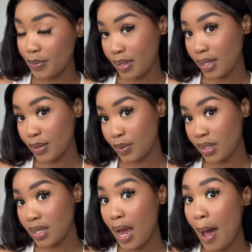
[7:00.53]
we can do
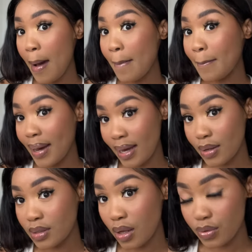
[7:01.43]
it by
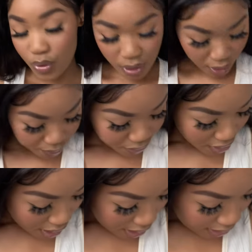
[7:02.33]
ourselves. Okay,
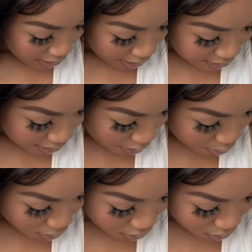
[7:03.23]
next up
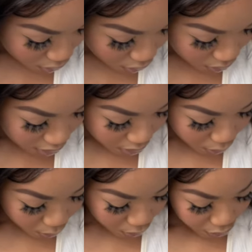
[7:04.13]
we're gonna go
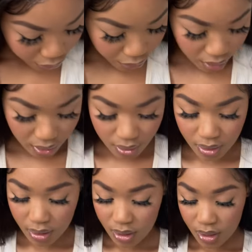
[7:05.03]
in with
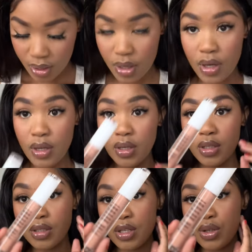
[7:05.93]

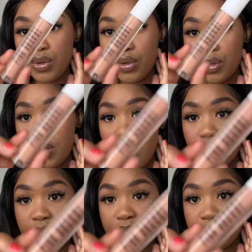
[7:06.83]
the nude,
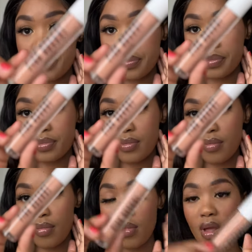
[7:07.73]

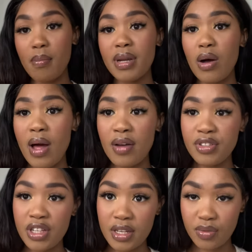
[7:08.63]
but I'll have
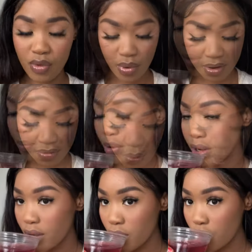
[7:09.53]
shades for
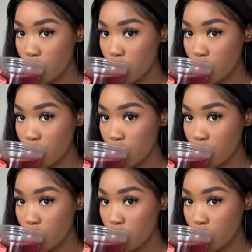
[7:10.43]
everyone. Break.